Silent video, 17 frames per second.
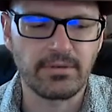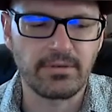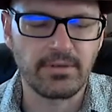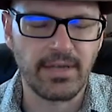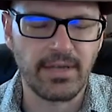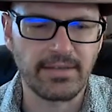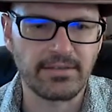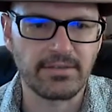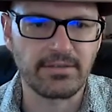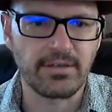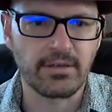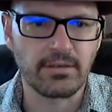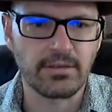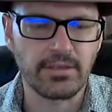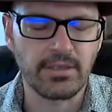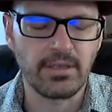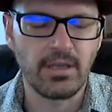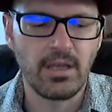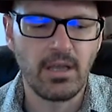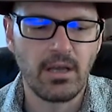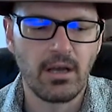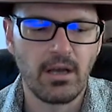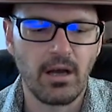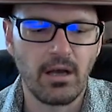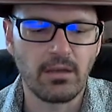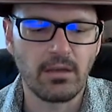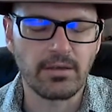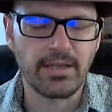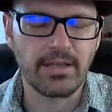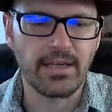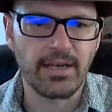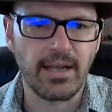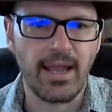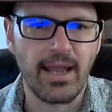necessarily look
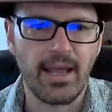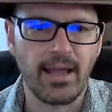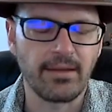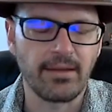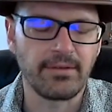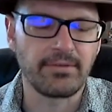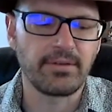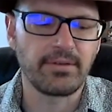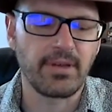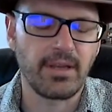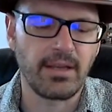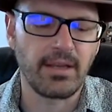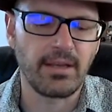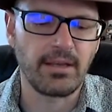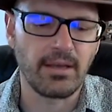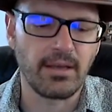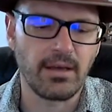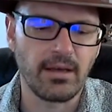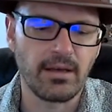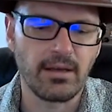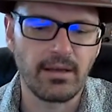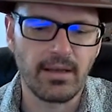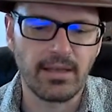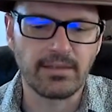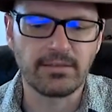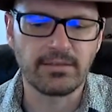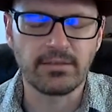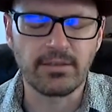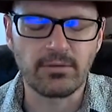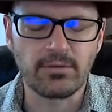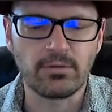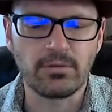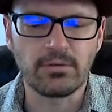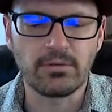at it as a as
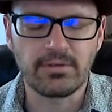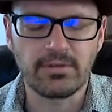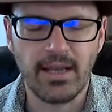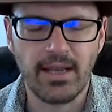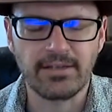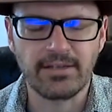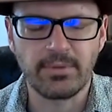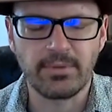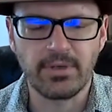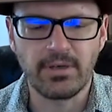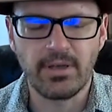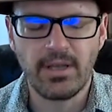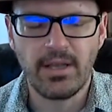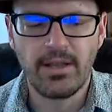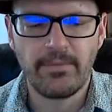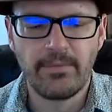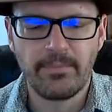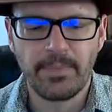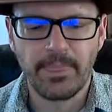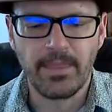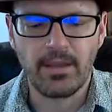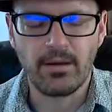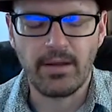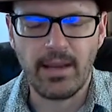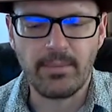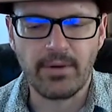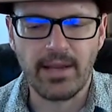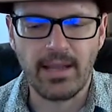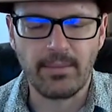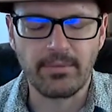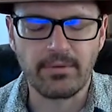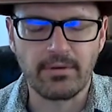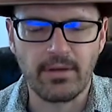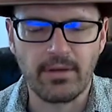literal text. But
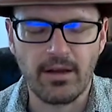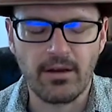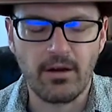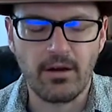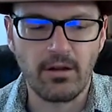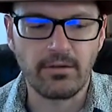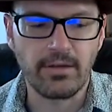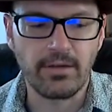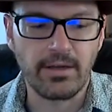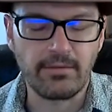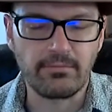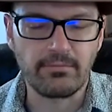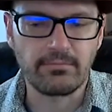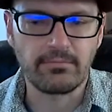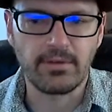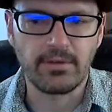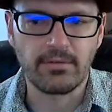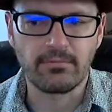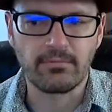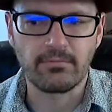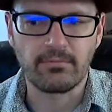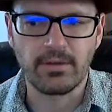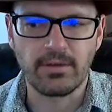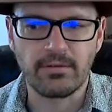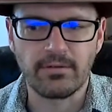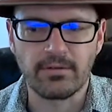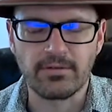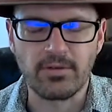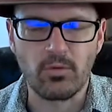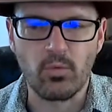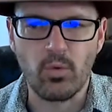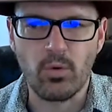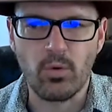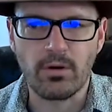Abraham got called, and then there was a
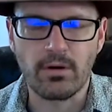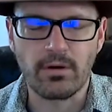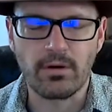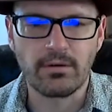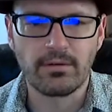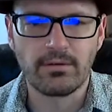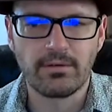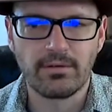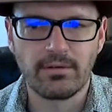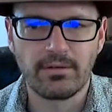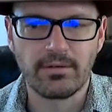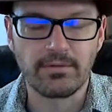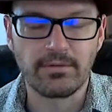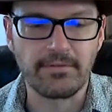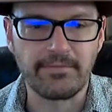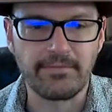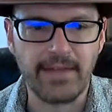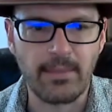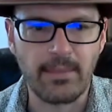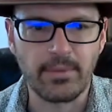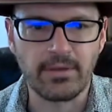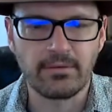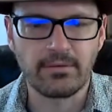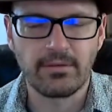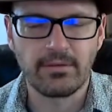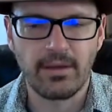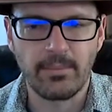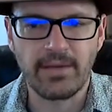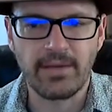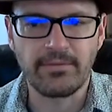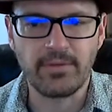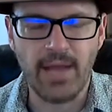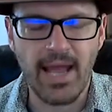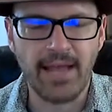war, there was a famine. I bet
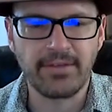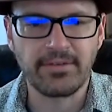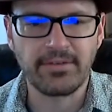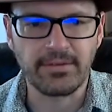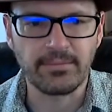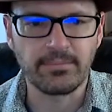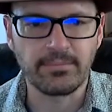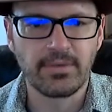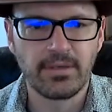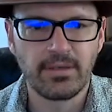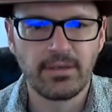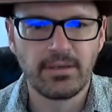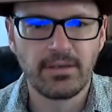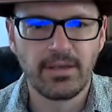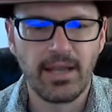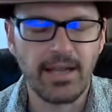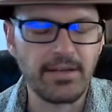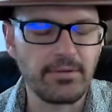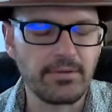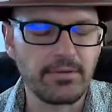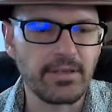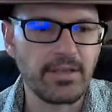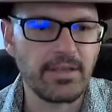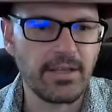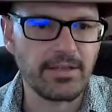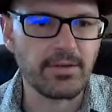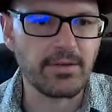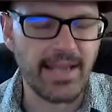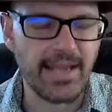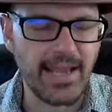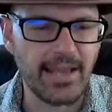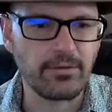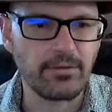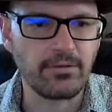if you asked him, hey, do you think you could
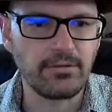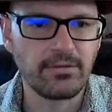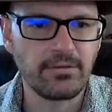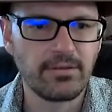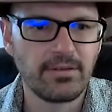handle